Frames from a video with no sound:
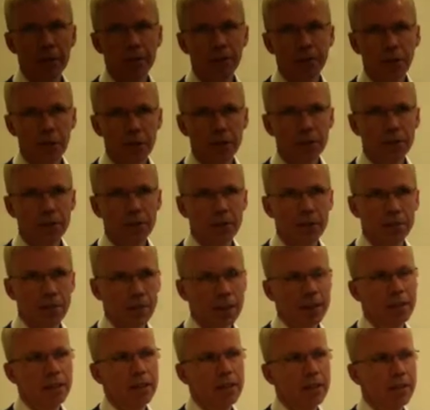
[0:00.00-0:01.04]
watts,
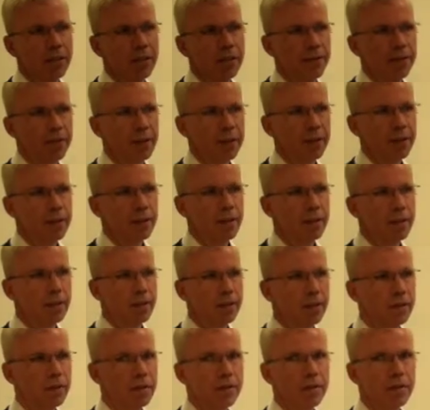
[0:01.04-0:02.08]
which is sufficient
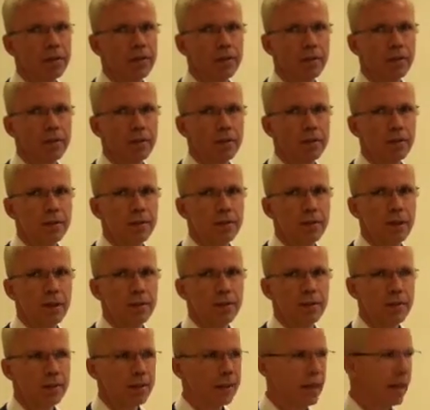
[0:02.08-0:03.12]
to run
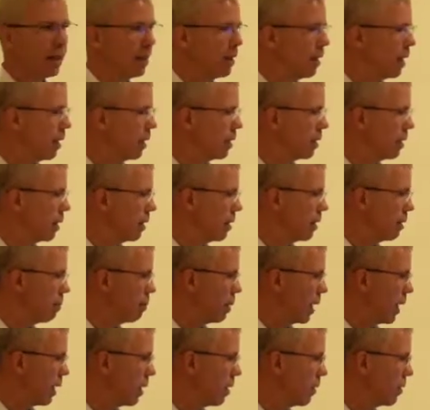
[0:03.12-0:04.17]
the satellite and the
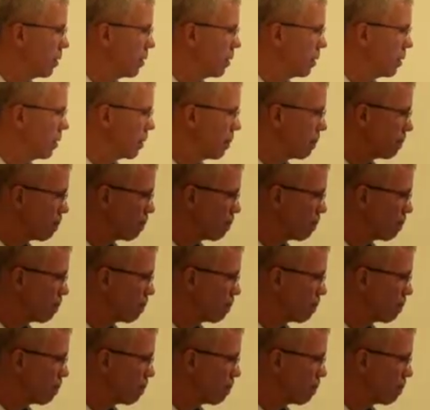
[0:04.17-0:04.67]
payloads.